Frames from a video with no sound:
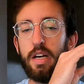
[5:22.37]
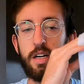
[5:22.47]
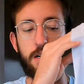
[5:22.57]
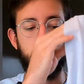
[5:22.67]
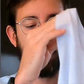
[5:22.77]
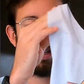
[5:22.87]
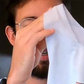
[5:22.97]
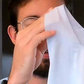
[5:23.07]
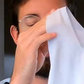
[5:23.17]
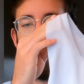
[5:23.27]

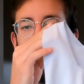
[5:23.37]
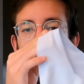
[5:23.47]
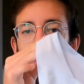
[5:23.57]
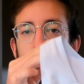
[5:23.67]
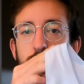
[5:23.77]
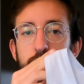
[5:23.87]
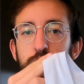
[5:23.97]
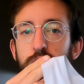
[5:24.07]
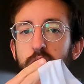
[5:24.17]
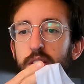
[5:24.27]
Again, you want to make sure
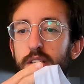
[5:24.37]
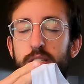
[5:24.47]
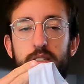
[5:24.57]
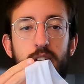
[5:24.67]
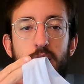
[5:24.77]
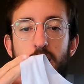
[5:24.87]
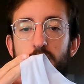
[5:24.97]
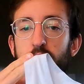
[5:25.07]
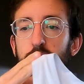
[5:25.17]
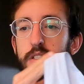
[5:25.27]
that you run in this a
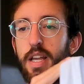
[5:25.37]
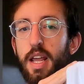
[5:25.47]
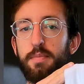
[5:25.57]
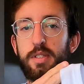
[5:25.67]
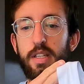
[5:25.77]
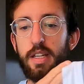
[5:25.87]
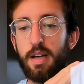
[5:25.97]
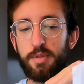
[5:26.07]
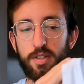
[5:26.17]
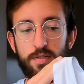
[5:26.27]
handful of times
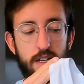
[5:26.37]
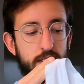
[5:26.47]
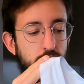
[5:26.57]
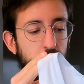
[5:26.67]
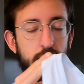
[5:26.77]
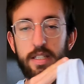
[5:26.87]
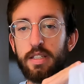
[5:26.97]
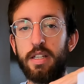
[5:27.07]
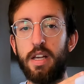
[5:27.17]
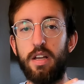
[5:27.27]
leading up to the race at
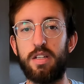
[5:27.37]
least,